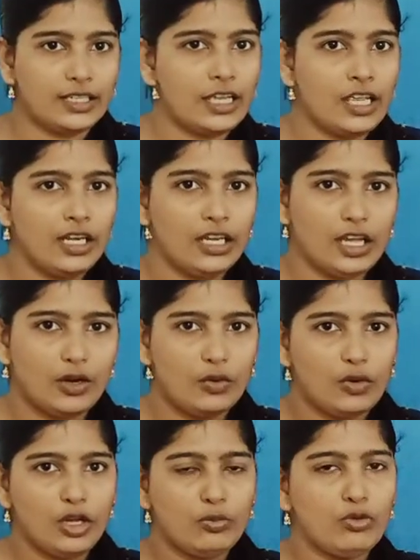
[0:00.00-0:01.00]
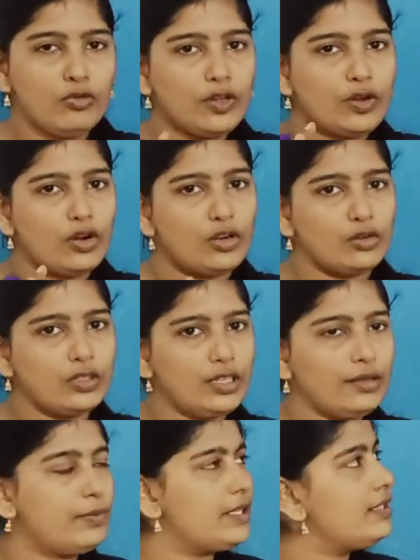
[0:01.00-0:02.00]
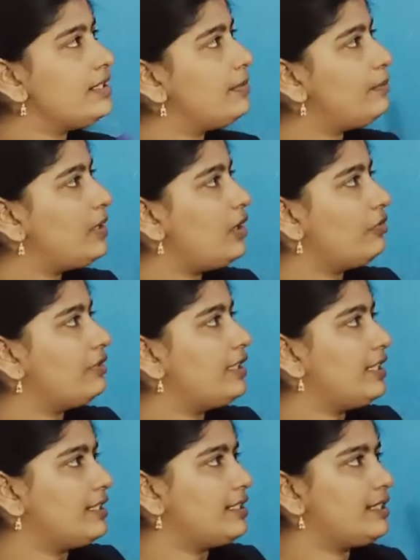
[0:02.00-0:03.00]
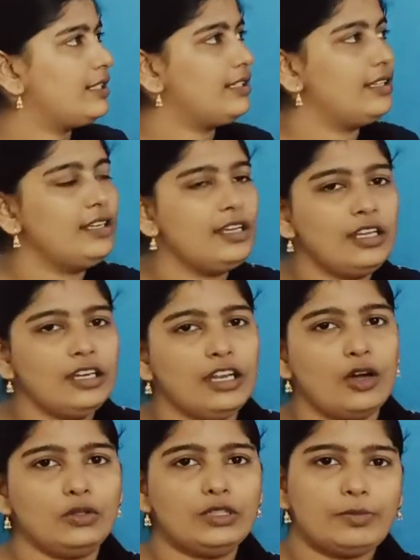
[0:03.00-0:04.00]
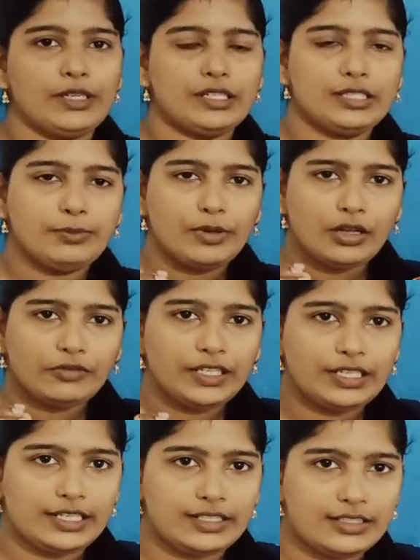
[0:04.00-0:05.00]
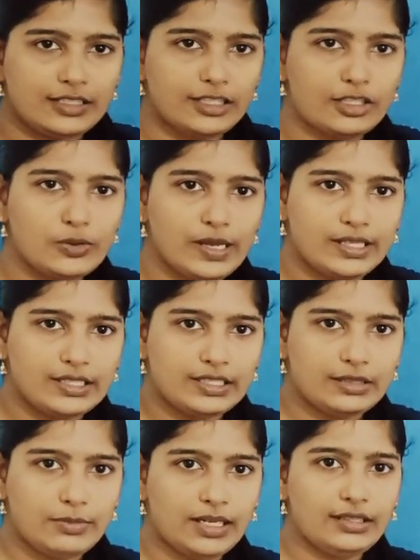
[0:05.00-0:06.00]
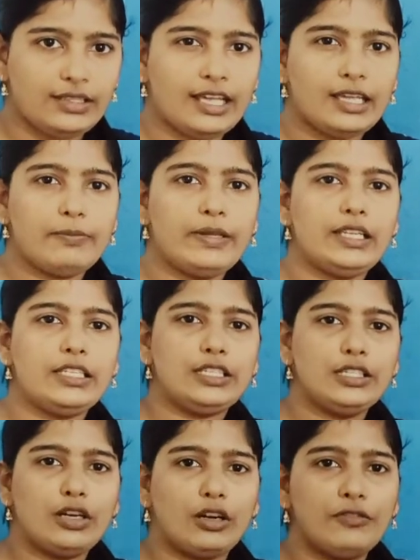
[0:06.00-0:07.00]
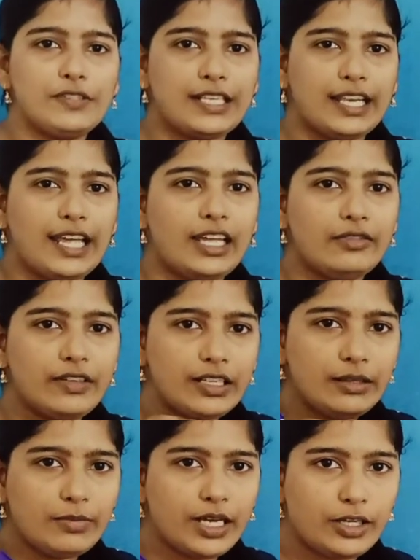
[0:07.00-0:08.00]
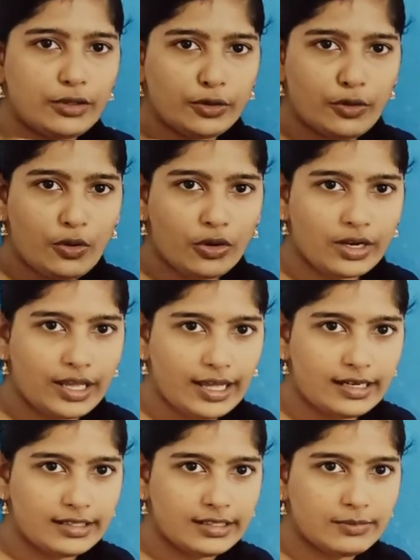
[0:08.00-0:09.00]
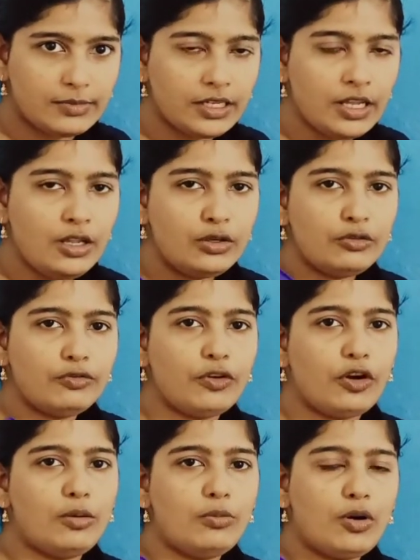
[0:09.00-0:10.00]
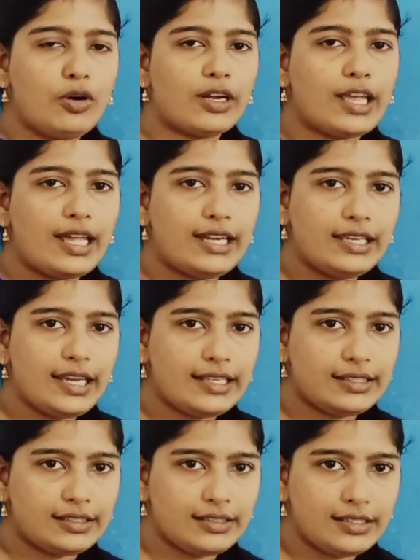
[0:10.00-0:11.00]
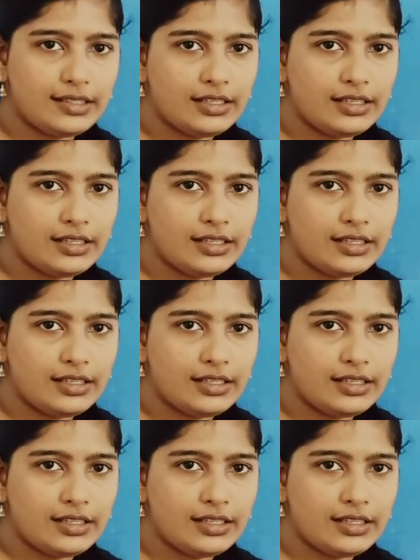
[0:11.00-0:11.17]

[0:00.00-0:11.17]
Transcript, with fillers: Now, moving on to the principle of the test. Now, the principle of the test is to estimate the ability of salivary microorganisms to form organic acids.